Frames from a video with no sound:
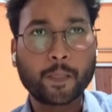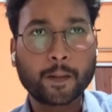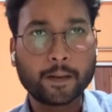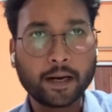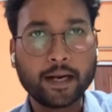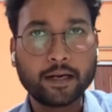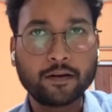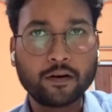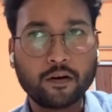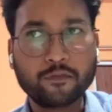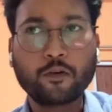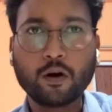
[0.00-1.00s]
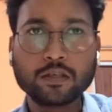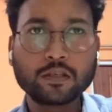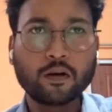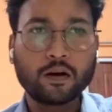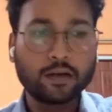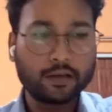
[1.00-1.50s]
Right? Of course
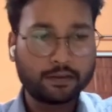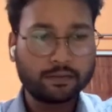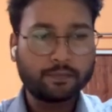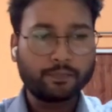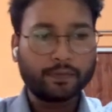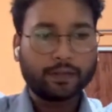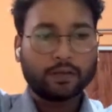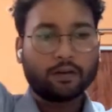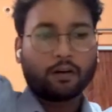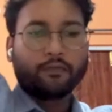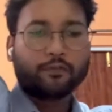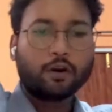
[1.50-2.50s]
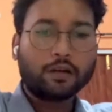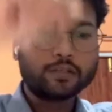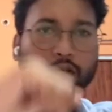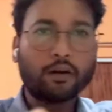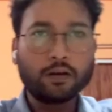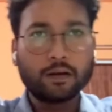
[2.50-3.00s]
not. Of course
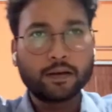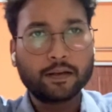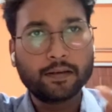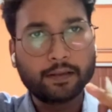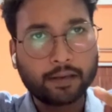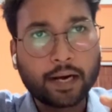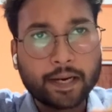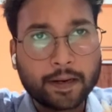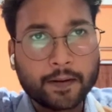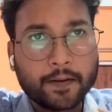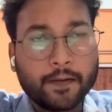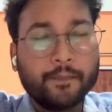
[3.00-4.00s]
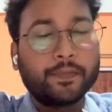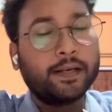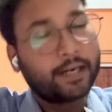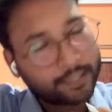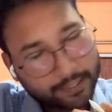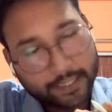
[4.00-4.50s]
not. Right?
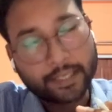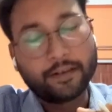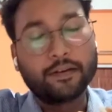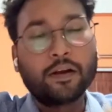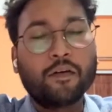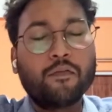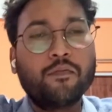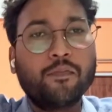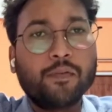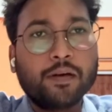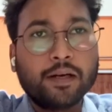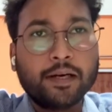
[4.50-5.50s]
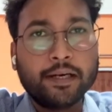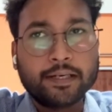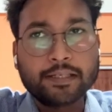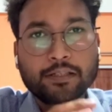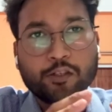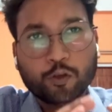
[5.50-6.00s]
Let's see. It
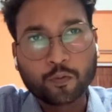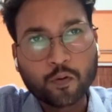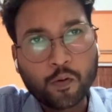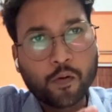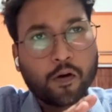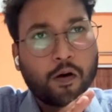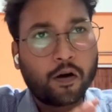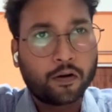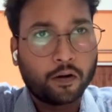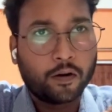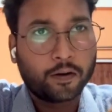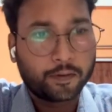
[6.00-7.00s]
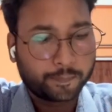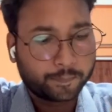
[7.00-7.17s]
is true or not.